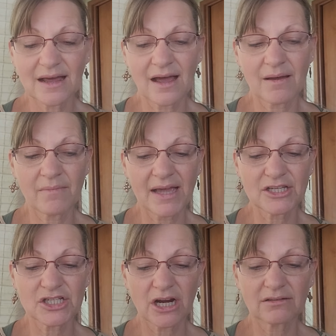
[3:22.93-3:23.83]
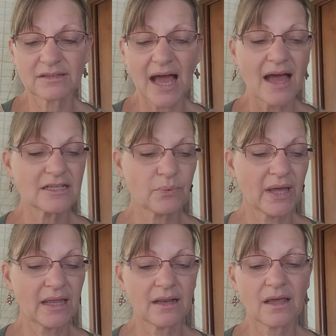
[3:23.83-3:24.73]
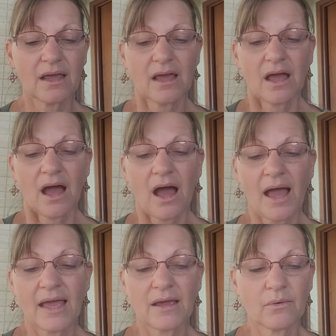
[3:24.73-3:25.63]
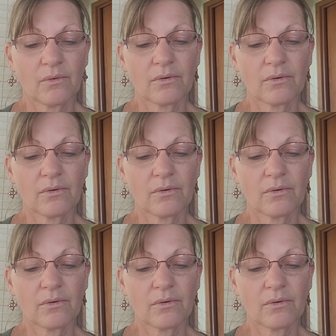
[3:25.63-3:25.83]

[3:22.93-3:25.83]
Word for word: Um, I shared that when I